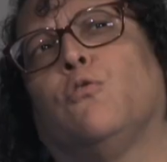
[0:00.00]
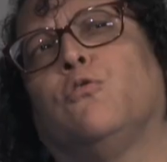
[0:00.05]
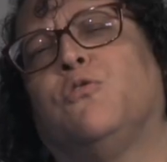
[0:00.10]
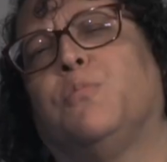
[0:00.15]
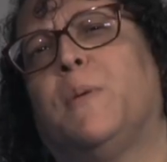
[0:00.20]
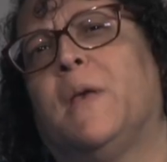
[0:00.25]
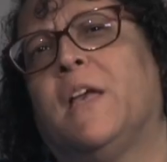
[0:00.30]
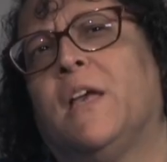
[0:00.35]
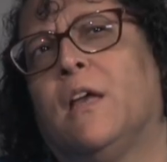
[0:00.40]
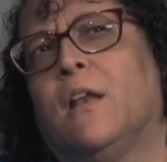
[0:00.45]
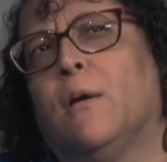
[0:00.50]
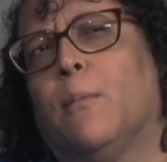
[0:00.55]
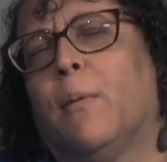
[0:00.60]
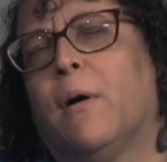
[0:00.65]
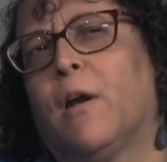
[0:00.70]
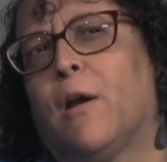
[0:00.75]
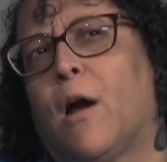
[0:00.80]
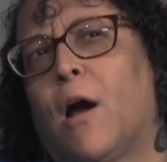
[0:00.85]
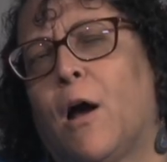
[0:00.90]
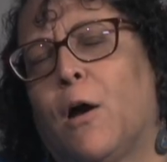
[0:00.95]
Speaking
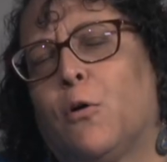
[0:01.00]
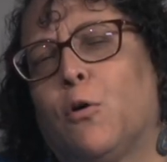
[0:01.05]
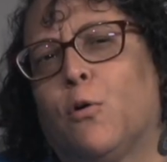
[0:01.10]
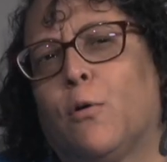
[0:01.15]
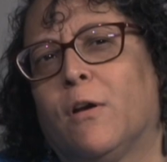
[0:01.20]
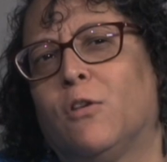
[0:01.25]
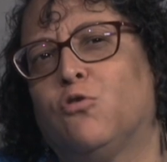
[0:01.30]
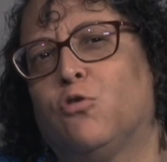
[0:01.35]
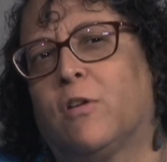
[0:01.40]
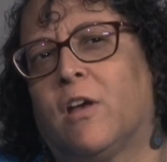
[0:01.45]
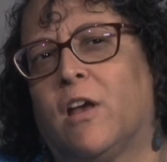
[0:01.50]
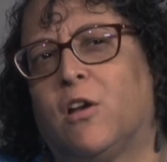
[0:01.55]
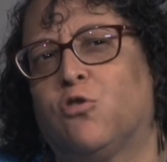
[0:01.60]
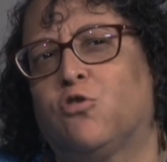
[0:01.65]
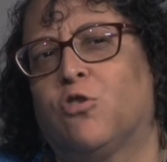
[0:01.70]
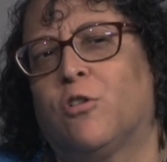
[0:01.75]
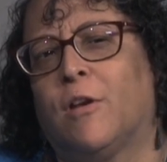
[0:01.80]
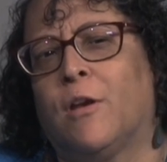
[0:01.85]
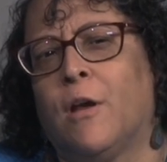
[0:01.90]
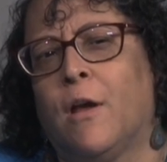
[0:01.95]
about higher
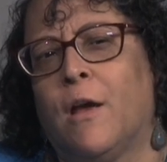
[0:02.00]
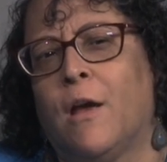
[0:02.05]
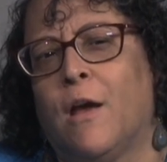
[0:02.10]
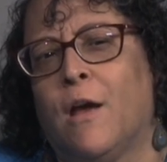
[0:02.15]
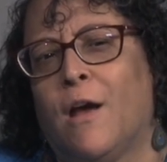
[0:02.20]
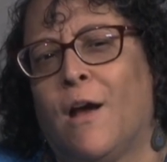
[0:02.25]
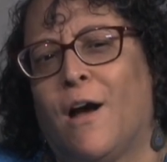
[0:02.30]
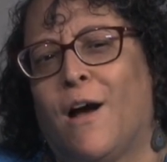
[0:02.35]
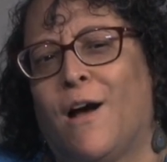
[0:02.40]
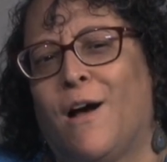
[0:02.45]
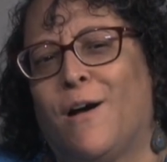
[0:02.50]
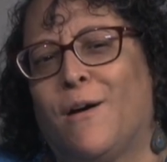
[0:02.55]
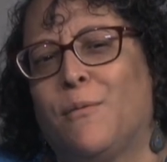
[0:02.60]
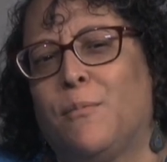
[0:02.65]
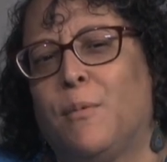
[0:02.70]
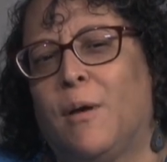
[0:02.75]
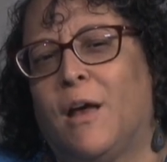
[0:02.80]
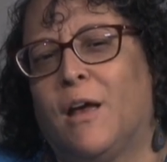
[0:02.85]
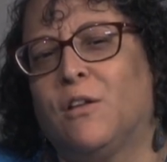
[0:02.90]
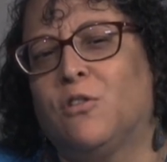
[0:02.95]
education, uh,
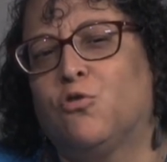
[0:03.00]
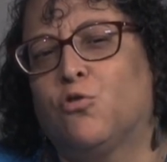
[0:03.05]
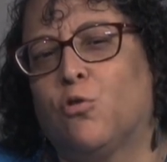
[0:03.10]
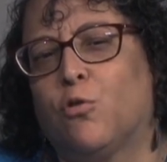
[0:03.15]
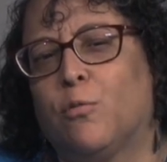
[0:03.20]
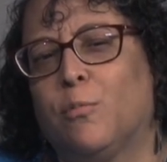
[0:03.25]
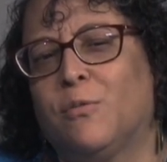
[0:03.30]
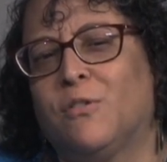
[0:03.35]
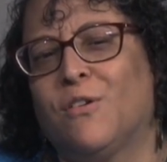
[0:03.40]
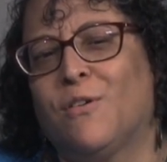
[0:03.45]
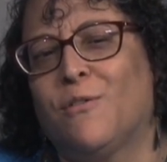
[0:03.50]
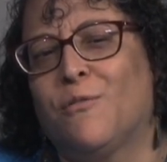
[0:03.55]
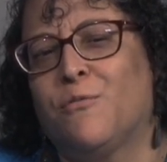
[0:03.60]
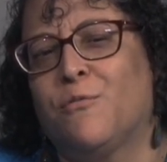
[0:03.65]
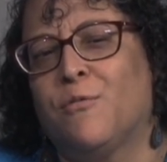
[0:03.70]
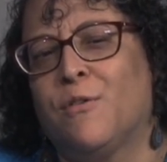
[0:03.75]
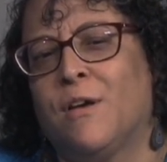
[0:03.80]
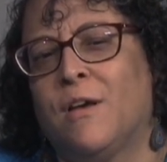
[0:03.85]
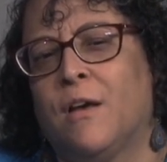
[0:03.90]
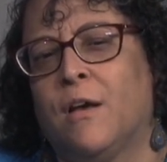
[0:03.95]
in terms
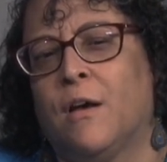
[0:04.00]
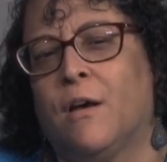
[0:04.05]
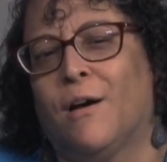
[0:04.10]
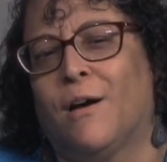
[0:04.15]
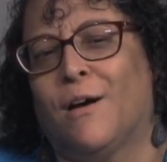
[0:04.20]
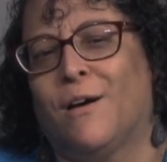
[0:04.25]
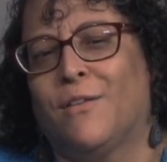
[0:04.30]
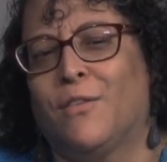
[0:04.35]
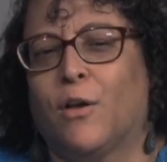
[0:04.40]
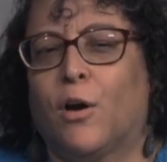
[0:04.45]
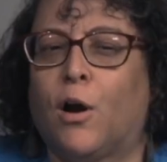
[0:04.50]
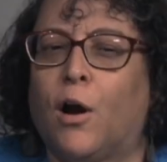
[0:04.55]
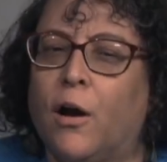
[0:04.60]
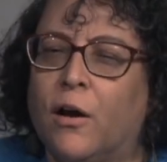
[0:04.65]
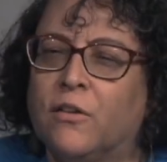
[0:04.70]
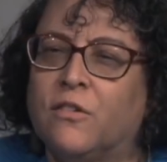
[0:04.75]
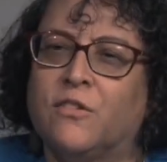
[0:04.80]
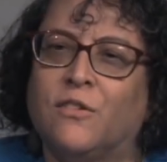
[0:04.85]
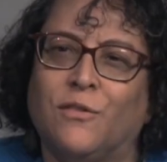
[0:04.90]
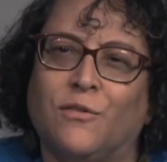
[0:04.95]
of uh, the
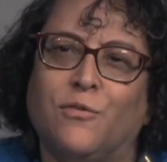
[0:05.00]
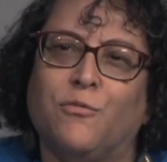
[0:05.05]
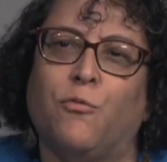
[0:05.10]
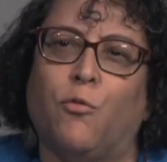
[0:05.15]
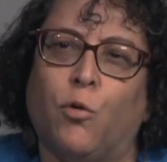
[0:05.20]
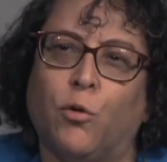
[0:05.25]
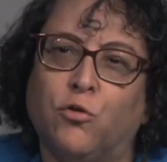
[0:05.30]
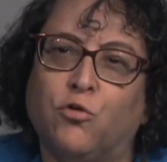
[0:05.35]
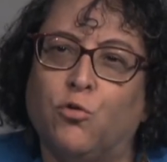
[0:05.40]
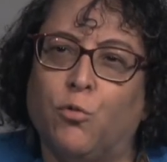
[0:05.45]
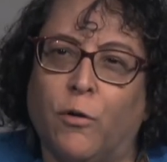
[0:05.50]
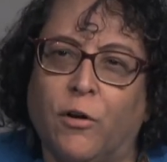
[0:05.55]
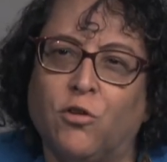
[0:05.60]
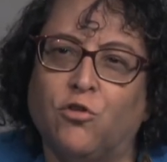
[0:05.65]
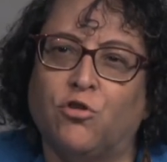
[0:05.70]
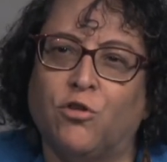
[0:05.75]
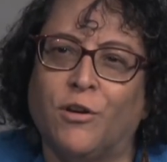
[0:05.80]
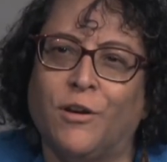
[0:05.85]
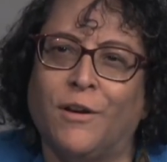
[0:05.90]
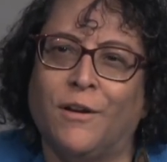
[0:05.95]
costs for
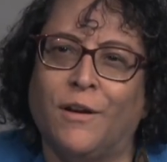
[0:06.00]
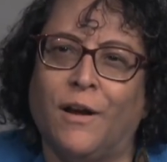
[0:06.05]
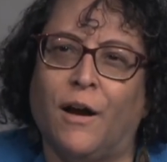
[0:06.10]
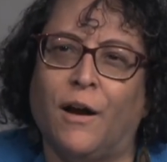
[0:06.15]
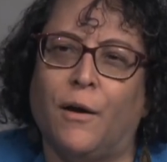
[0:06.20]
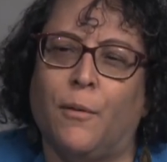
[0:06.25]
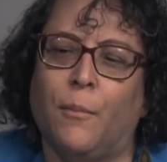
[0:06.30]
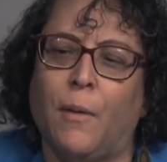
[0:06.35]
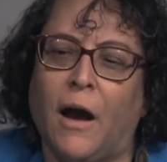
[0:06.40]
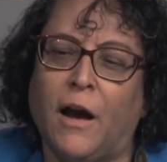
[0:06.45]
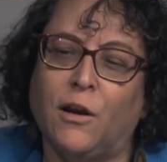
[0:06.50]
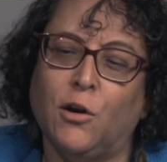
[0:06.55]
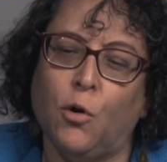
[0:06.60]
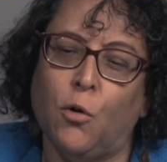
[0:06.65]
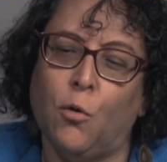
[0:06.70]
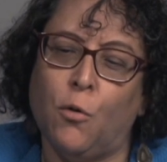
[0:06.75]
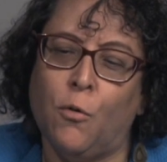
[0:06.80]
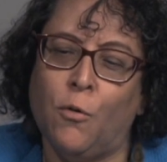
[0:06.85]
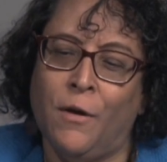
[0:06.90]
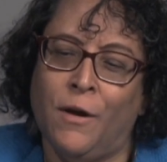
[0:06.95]
tuition, um, I
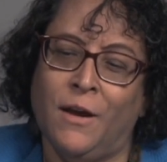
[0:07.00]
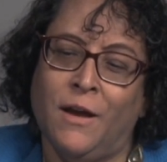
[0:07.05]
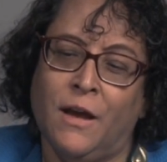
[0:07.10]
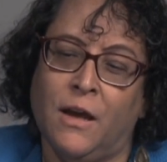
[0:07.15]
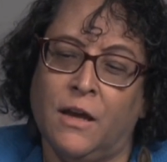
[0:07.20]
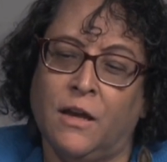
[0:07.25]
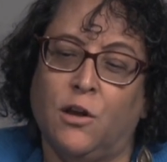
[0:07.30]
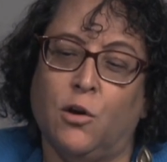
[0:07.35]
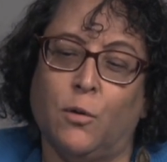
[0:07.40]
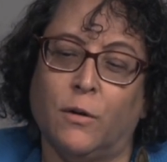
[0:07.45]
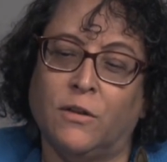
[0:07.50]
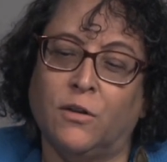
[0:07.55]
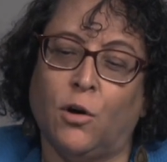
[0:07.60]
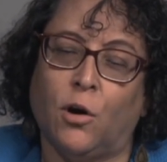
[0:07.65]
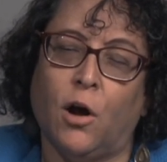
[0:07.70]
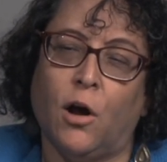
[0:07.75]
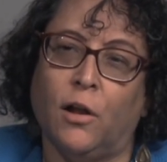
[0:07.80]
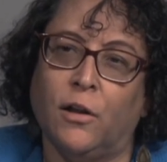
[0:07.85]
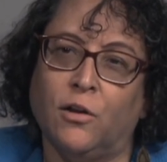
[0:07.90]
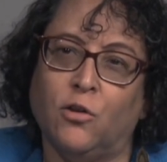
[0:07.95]
know here at the
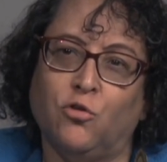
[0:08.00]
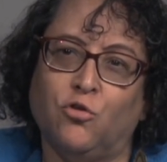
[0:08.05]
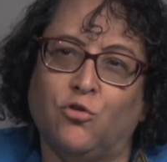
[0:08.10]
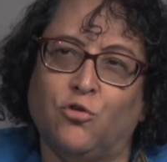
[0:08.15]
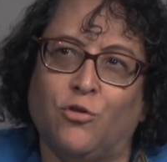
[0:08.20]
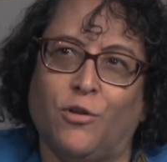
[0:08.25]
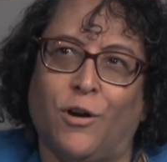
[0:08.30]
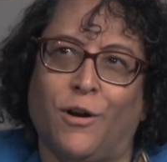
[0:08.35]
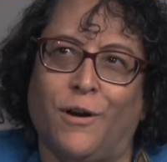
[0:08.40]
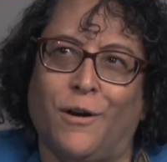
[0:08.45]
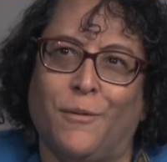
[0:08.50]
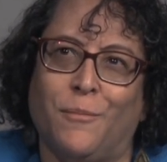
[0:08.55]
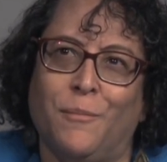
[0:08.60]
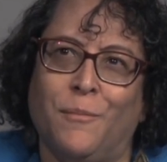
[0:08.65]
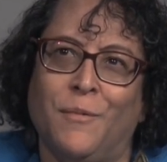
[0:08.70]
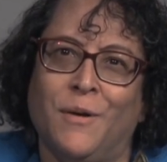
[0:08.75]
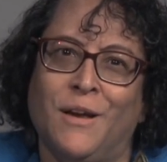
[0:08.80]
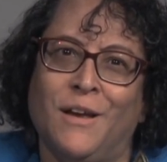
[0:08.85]
college, um,